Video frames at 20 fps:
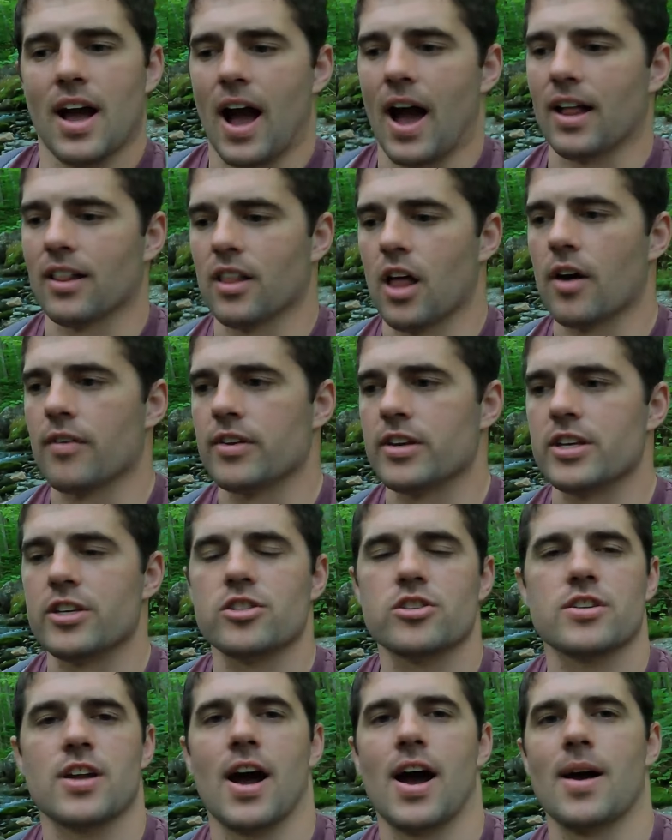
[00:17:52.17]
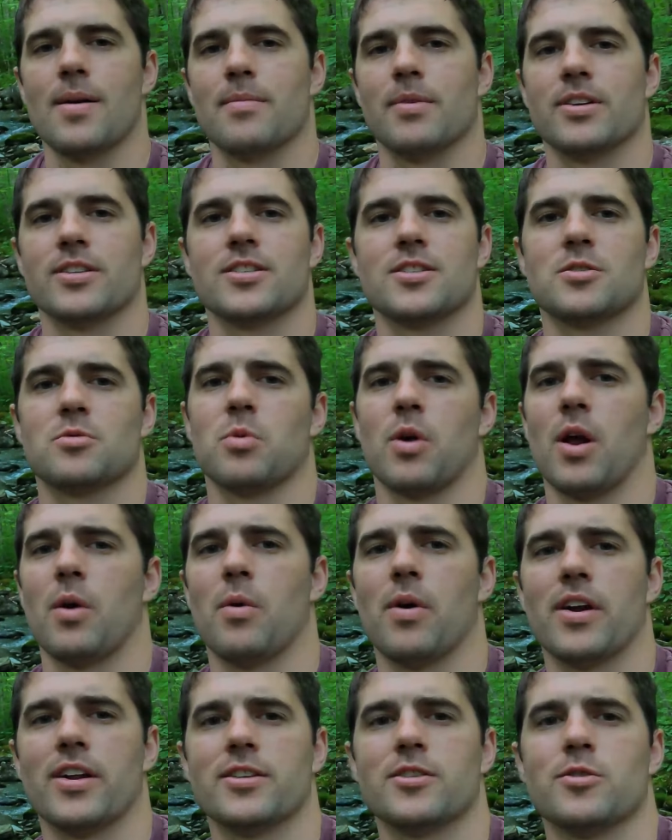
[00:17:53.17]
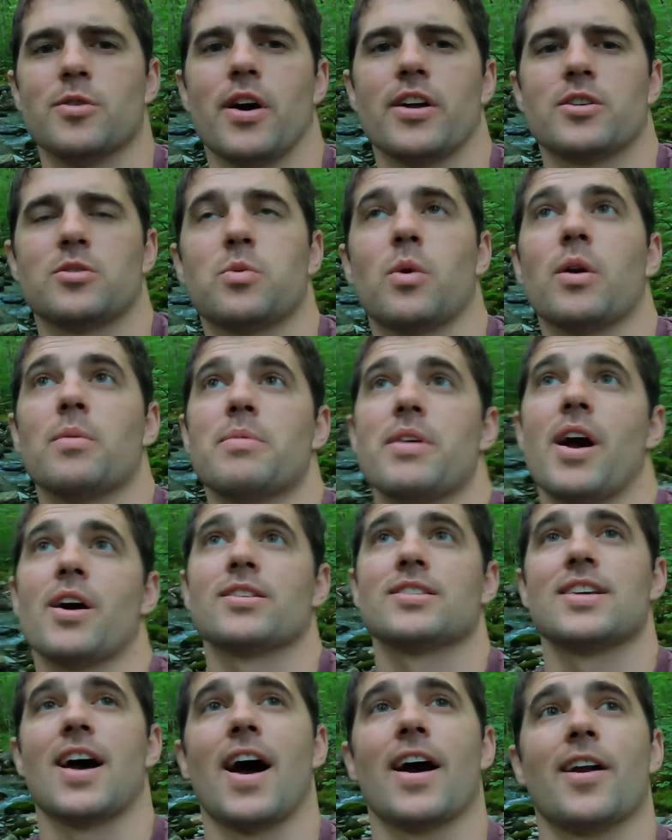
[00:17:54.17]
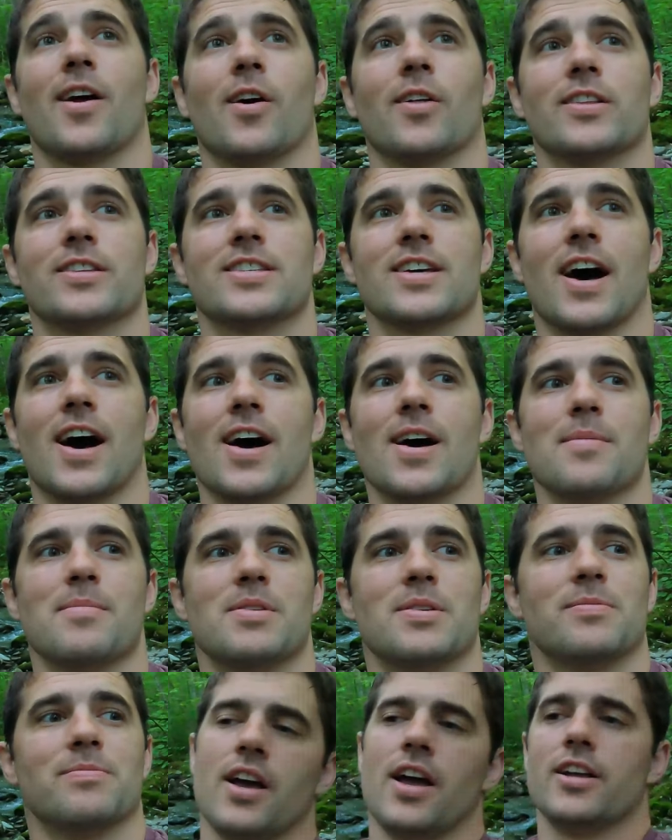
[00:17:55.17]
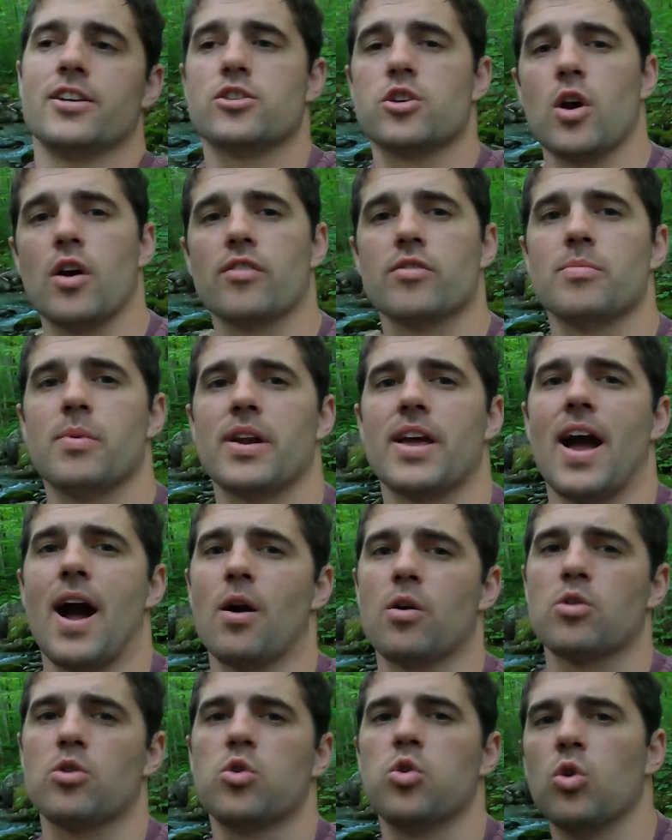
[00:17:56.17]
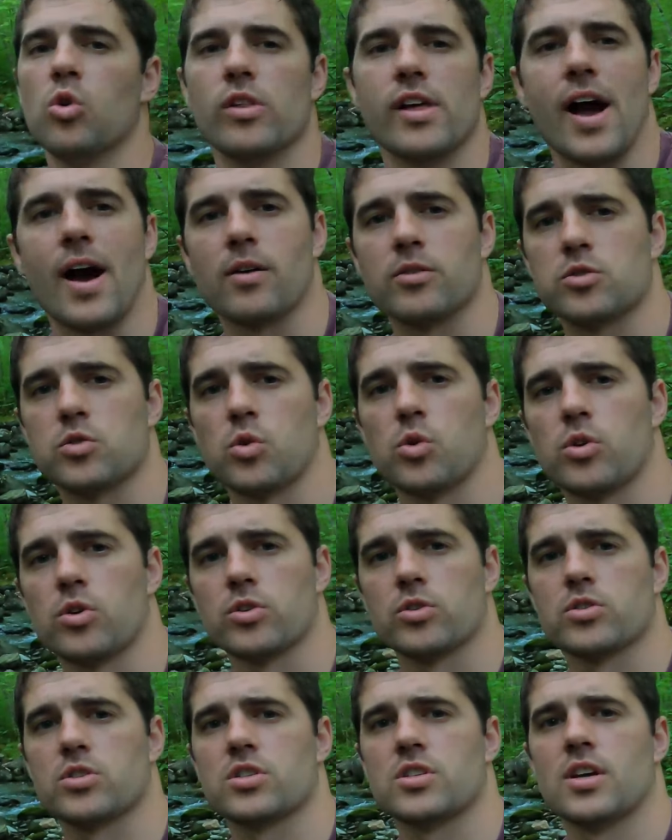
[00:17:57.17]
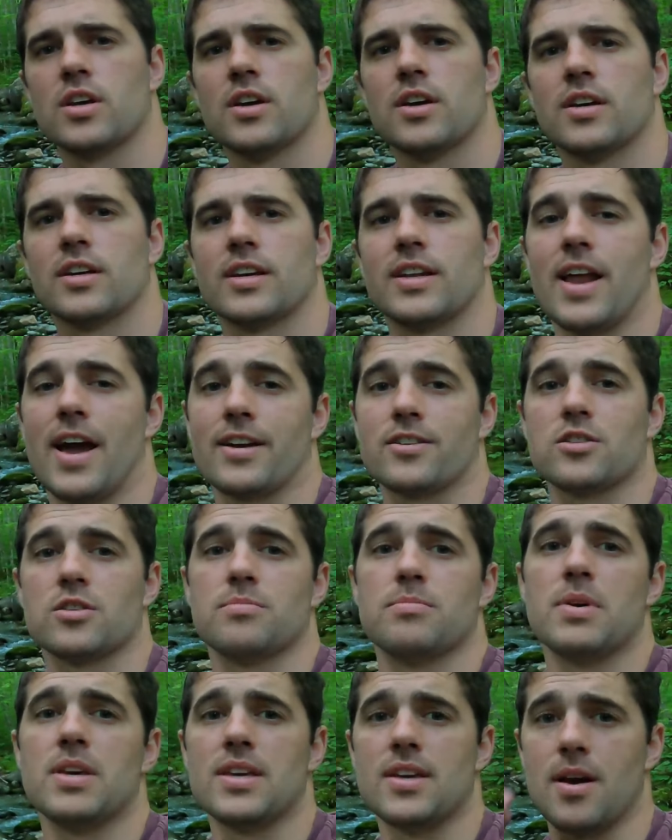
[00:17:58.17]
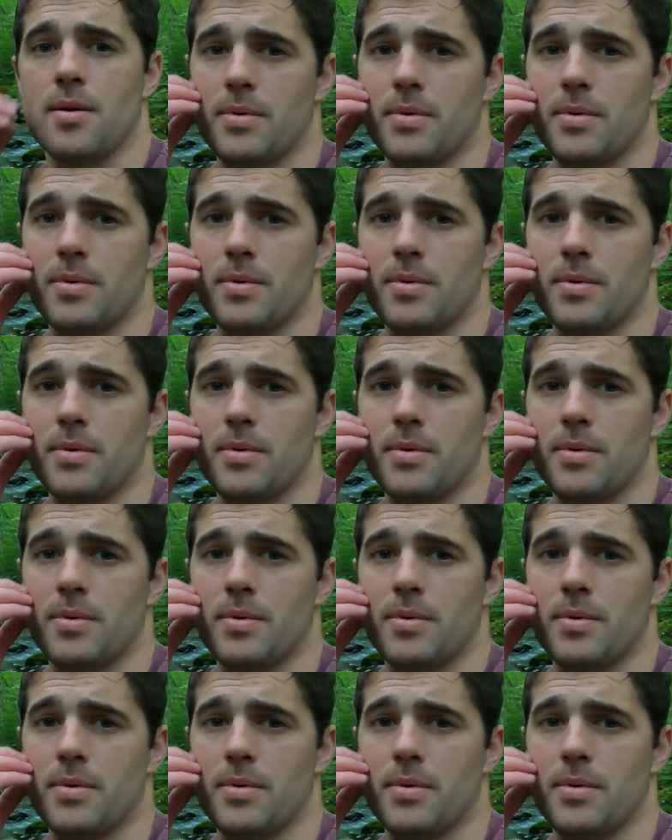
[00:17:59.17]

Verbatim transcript: I love it each time. This is what I want to do. I just want to be outside all the time and, and show everybody how cool the outdoors can actually be.